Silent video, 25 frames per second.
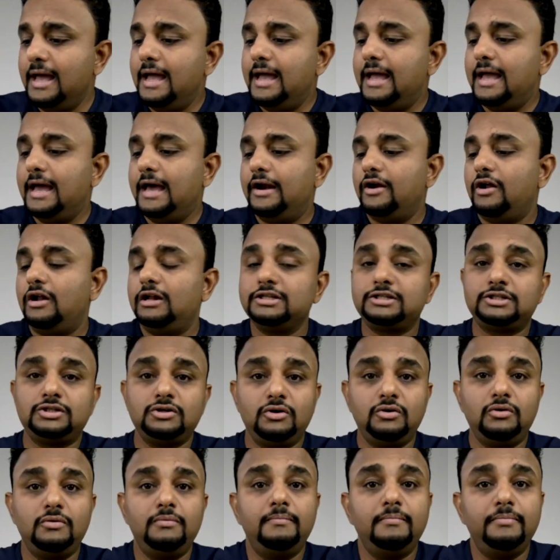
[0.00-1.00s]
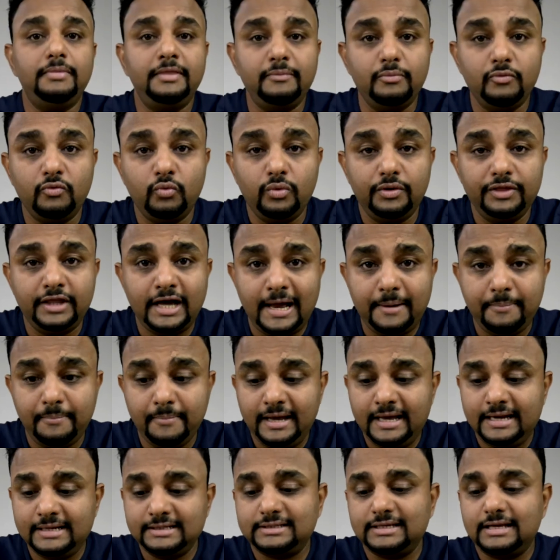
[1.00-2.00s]
And also that
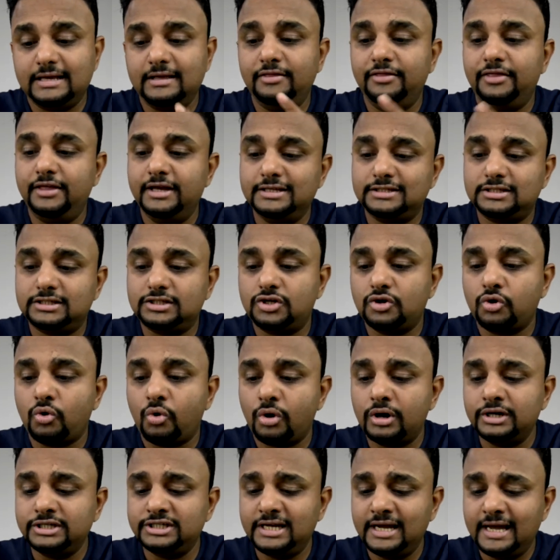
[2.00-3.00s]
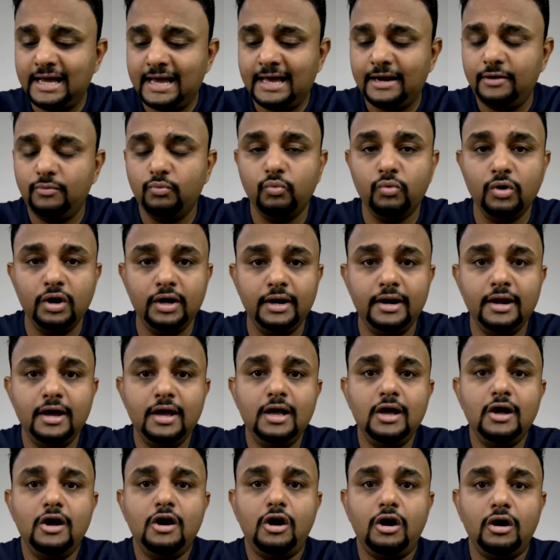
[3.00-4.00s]
means this torch head would
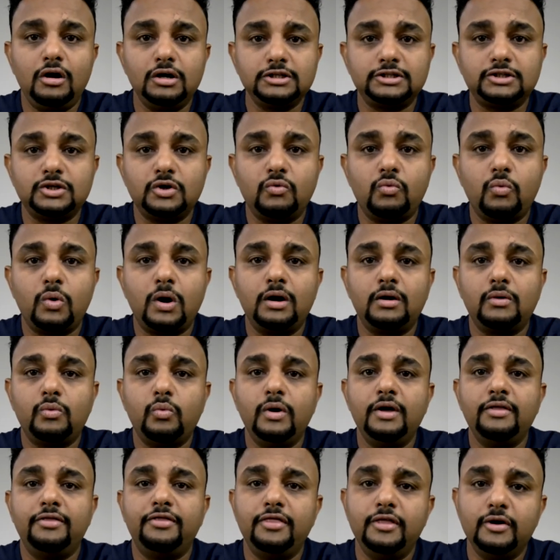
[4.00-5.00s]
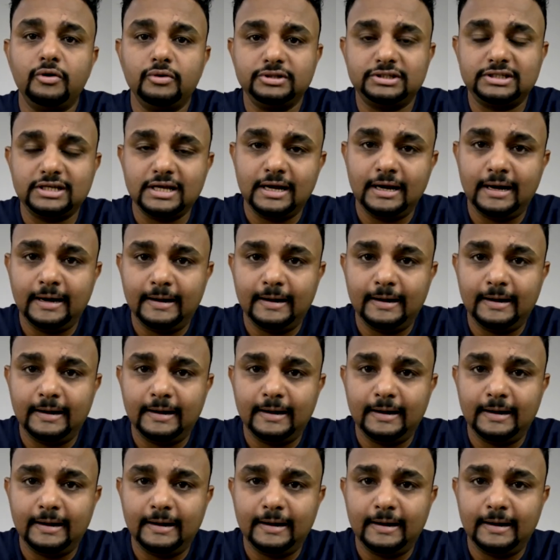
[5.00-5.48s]
also work with those